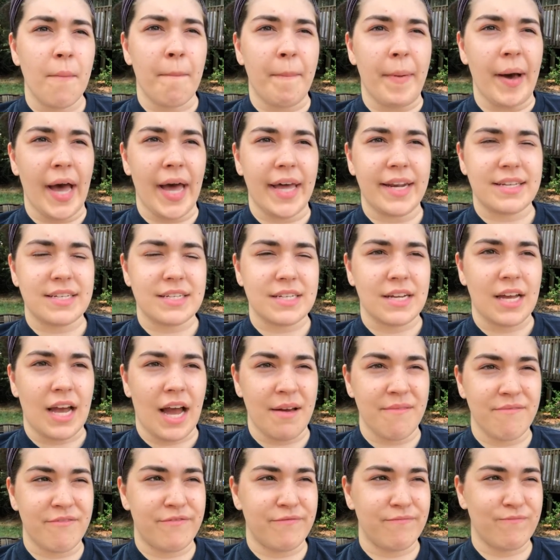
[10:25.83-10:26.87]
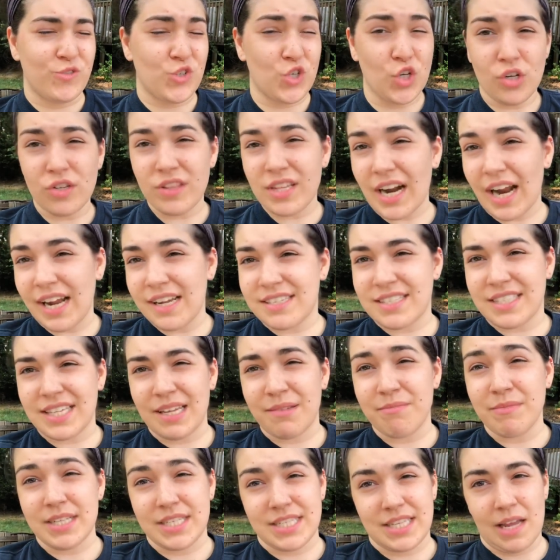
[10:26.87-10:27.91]
but I'm sure that I
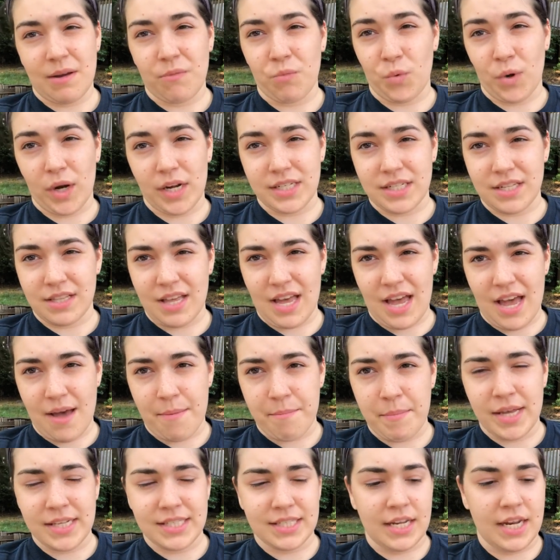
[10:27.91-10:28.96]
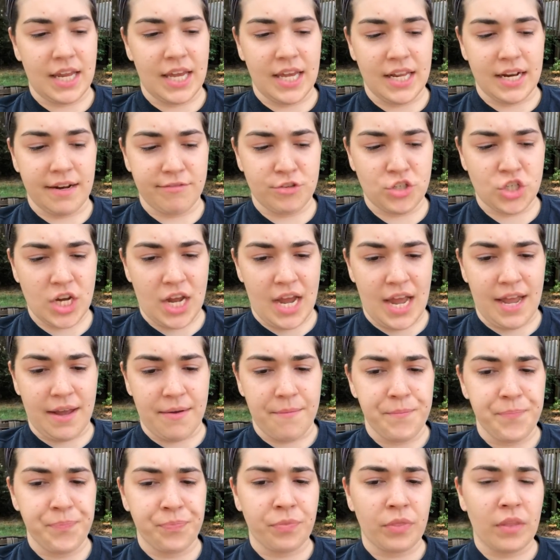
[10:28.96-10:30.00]
seem the same way to them as an E N F J